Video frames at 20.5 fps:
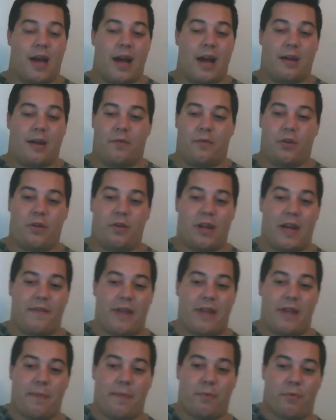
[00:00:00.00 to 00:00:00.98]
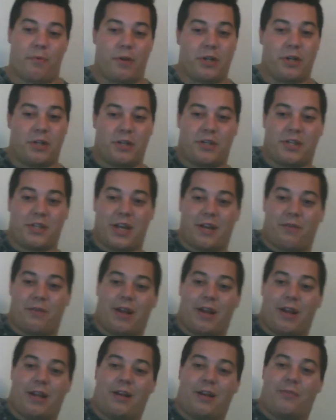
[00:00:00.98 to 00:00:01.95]
an apparition sitting
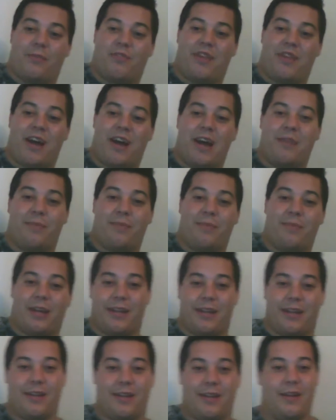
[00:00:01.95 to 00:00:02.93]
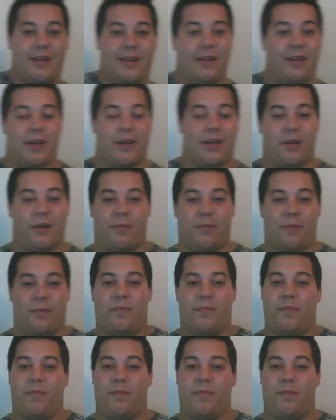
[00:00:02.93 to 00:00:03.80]
right here beside me, and you know,